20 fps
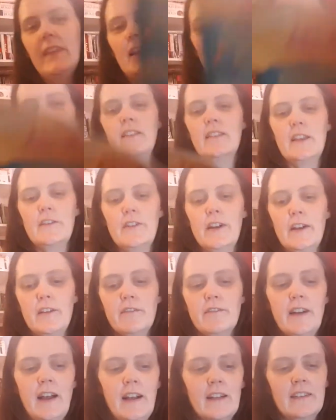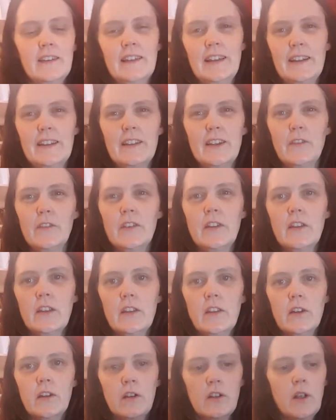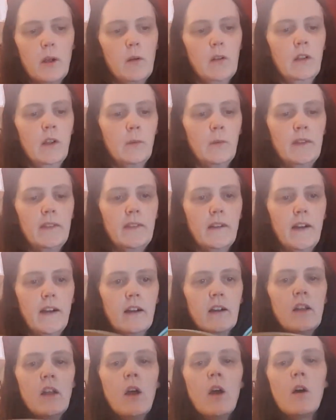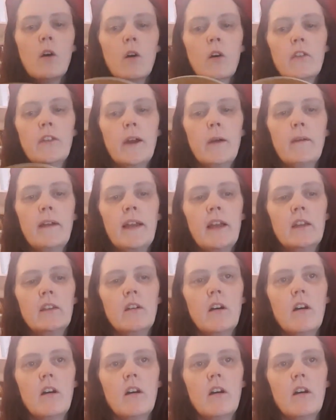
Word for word: then I'll see if I can find an activity that could go along with that although in